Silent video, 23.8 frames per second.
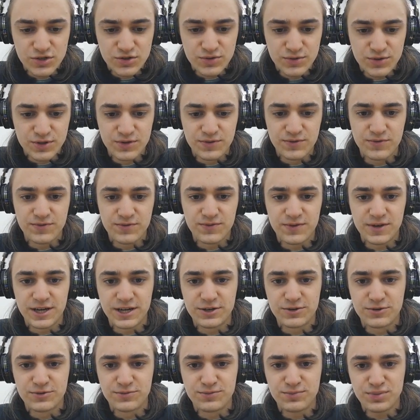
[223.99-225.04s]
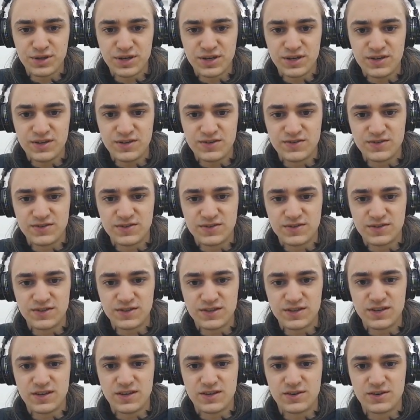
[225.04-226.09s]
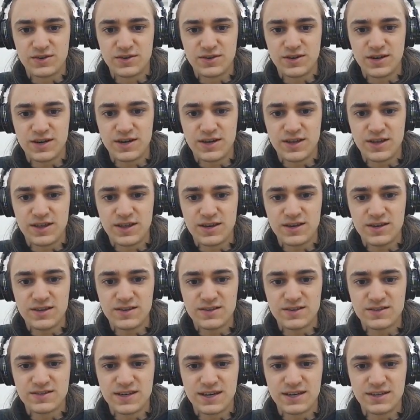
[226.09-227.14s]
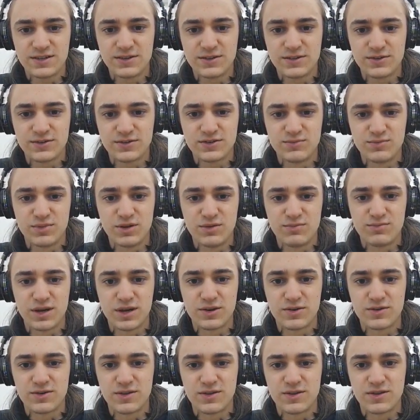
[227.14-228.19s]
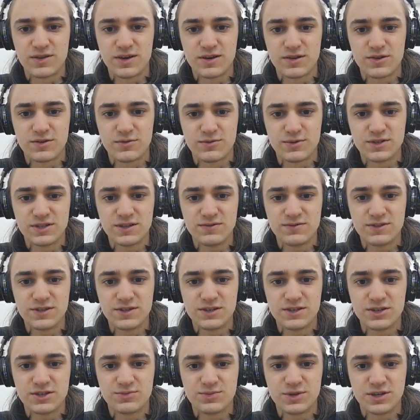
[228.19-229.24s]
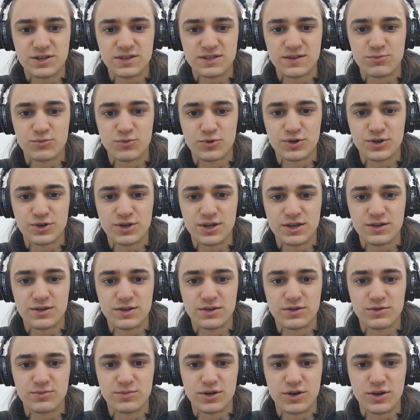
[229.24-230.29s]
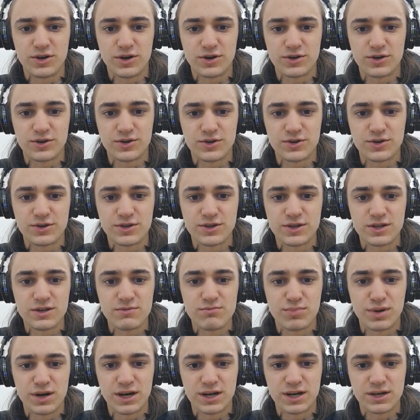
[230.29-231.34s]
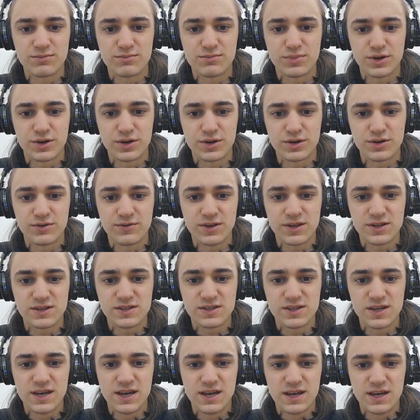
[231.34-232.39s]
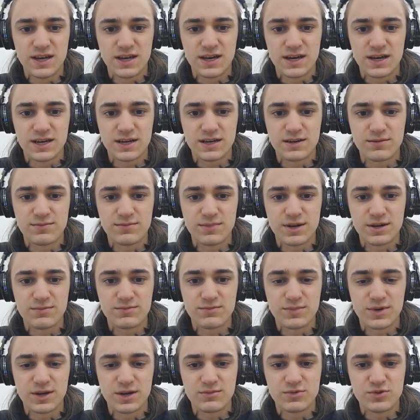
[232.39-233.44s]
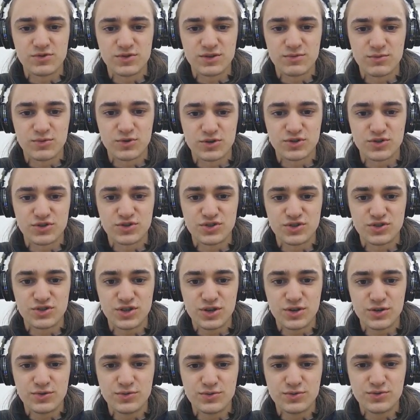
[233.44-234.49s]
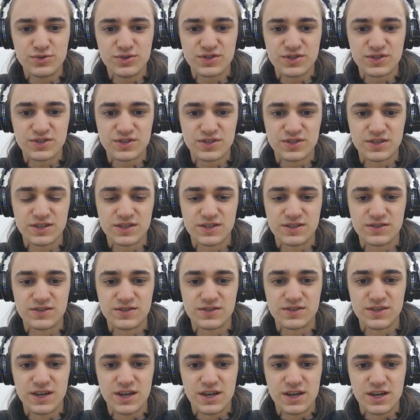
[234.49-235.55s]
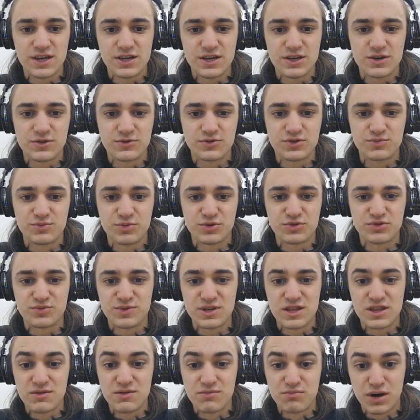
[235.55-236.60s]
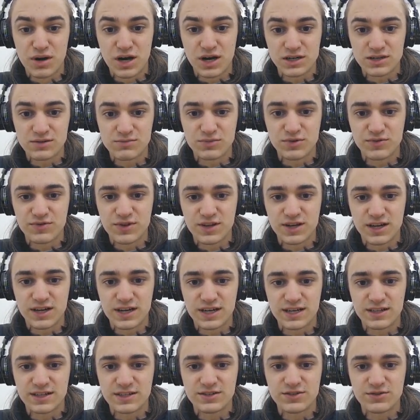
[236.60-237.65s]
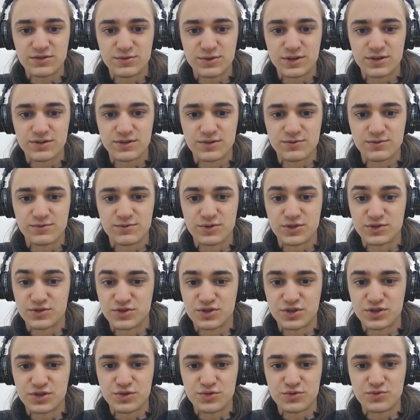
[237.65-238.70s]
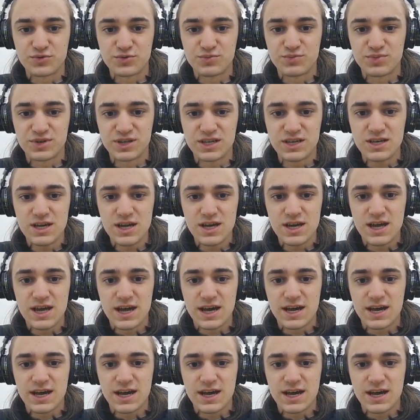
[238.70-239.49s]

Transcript: of doing the final pieces here. I think this island looks a bit better than the other ones I've done, just because I'm working a little bit harder on the bottom part of it. I'm using more stone since it is, you know, supposed to be the bottom of the island where stone would be,